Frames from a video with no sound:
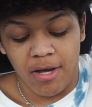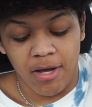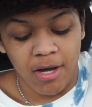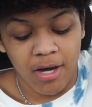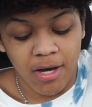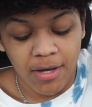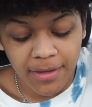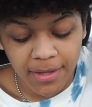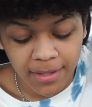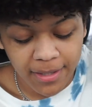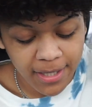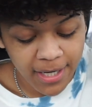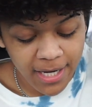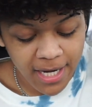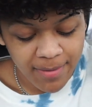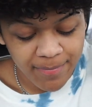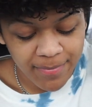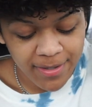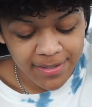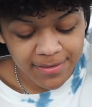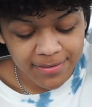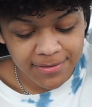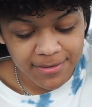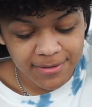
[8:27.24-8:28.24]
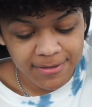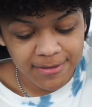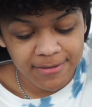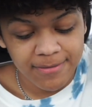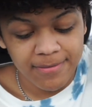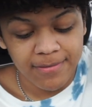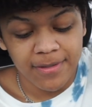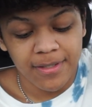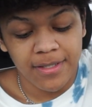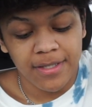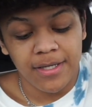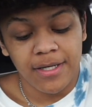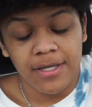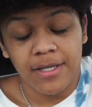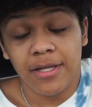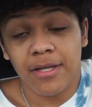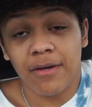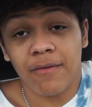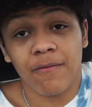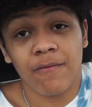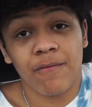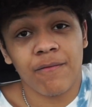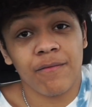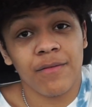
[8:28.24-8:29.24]
All the comments,
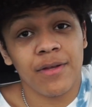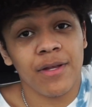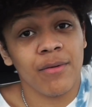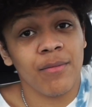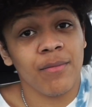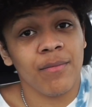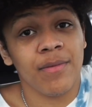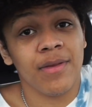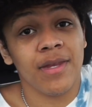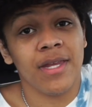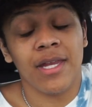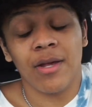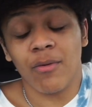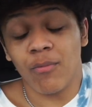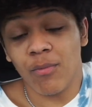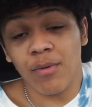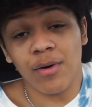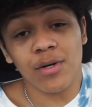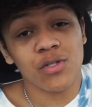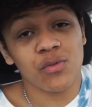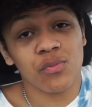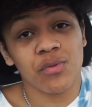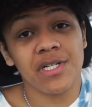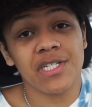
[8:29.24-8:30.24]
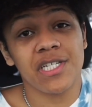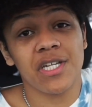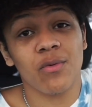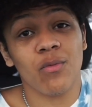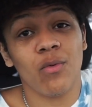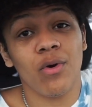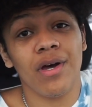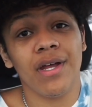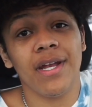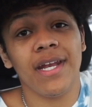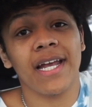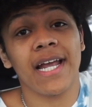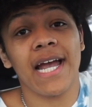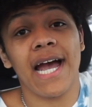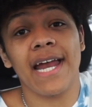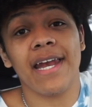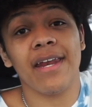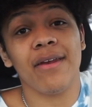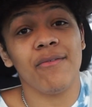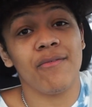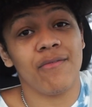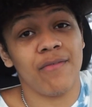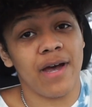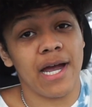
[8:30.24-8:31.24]
the most recent one, the guy
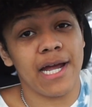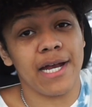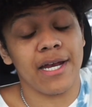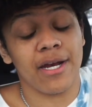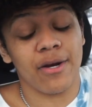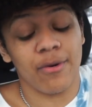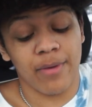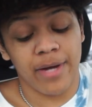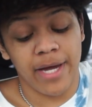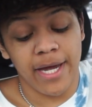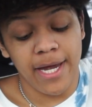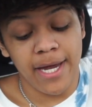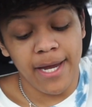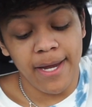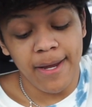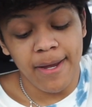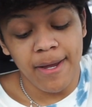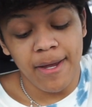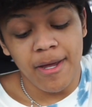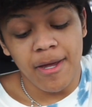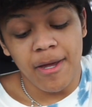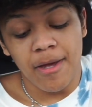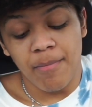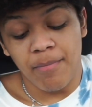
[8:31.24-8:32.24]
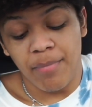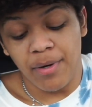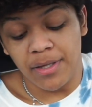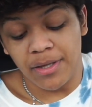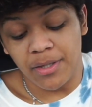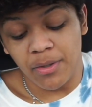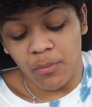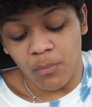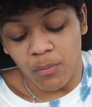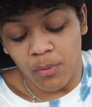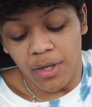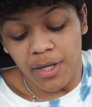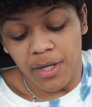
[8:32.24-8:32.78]
didn't find it, okay? But the